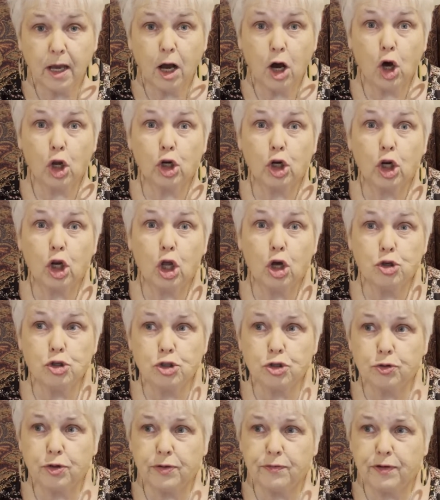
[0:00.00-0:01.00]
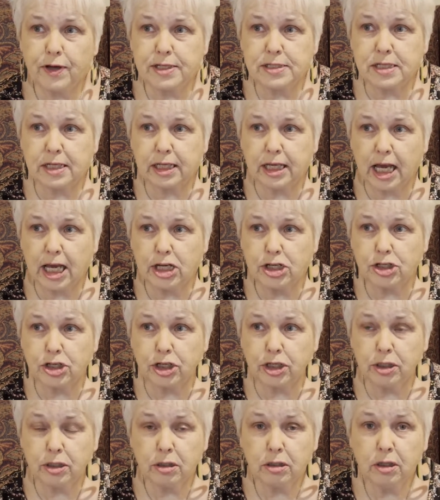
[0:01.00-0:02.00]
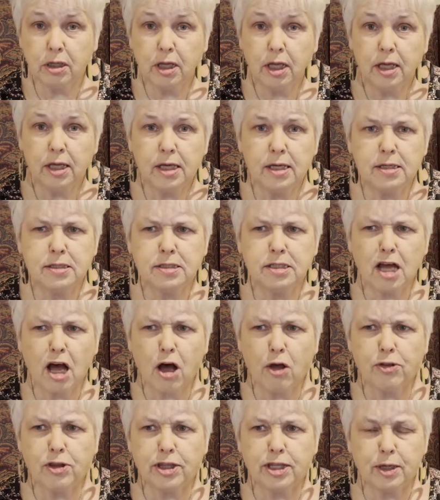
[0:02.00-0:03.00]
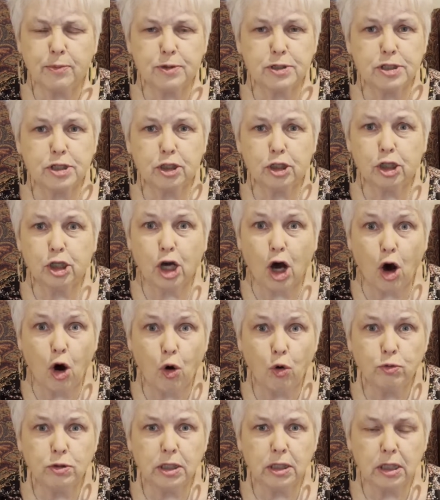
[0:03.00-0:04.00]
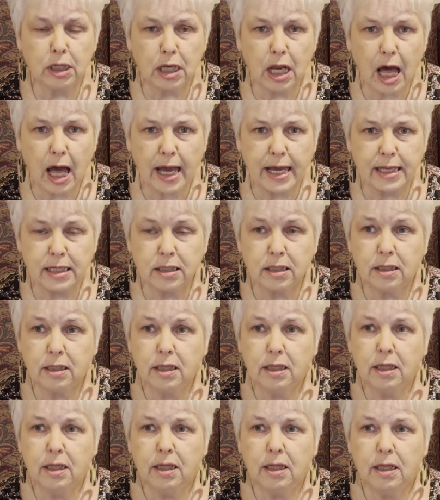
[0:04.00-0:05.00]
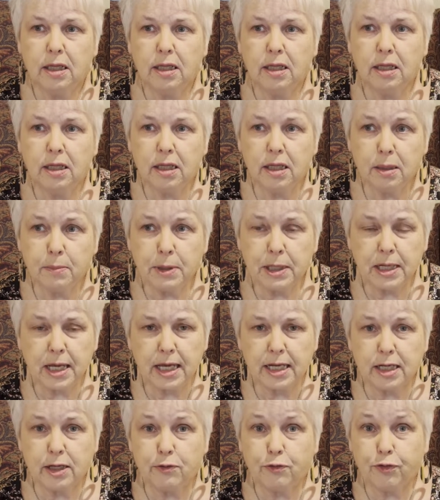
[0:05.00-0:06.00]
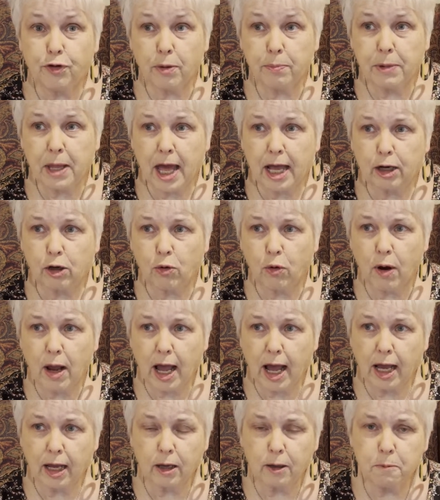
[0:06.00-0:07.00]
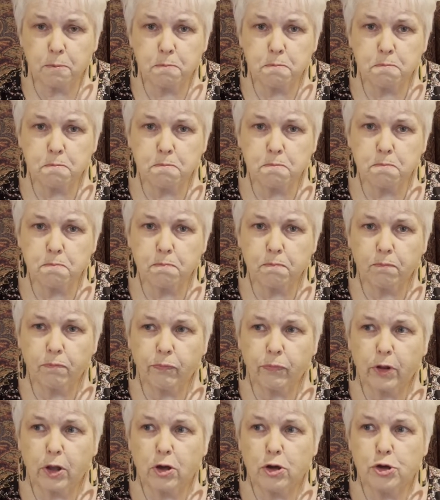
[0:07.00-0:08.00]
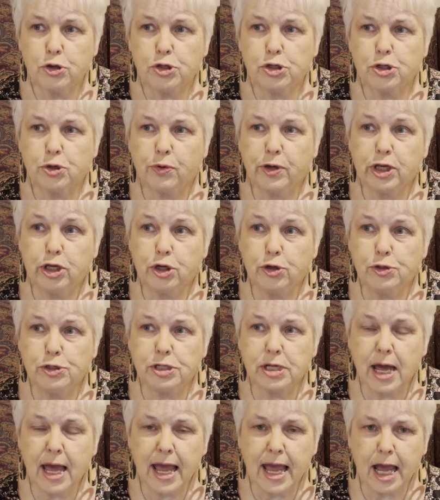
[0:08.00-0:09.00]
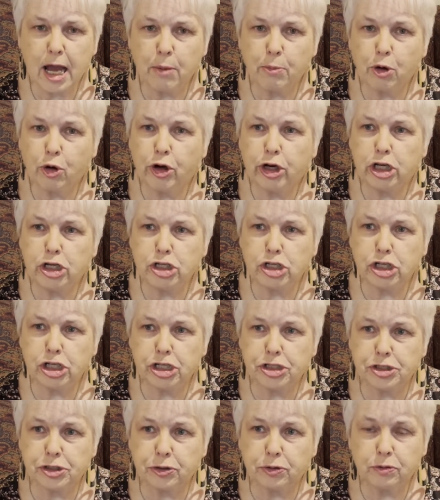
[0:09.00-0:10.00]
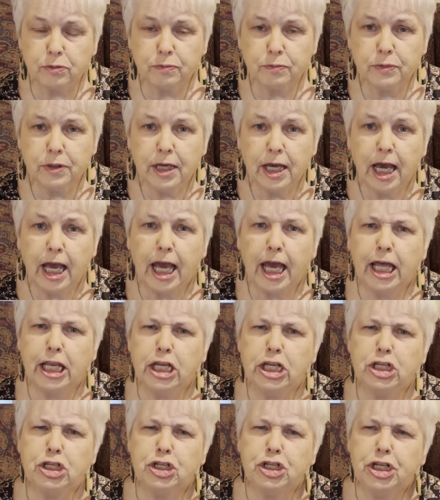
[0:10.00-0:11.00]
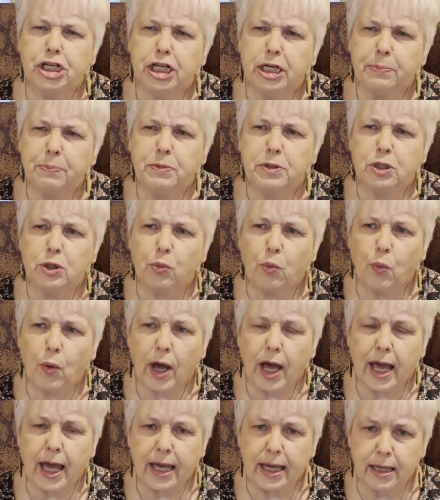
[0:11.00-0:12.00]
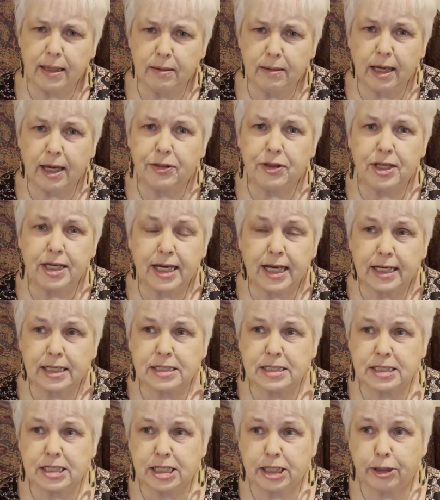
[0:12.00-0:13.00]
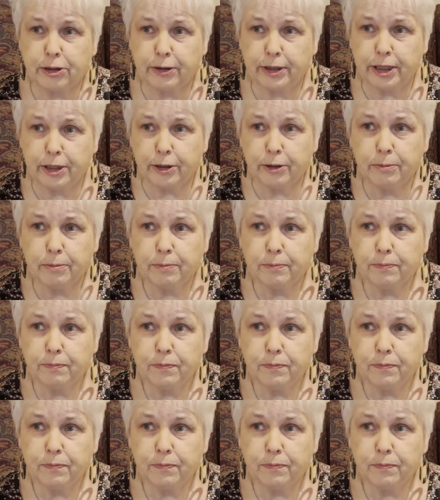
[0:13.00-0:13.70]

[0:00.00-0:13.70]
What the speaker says: On closer investigation, he saw that there was a golden light emanating from that crack. So he used a hammer and a chisel, and he chipped away at the exterior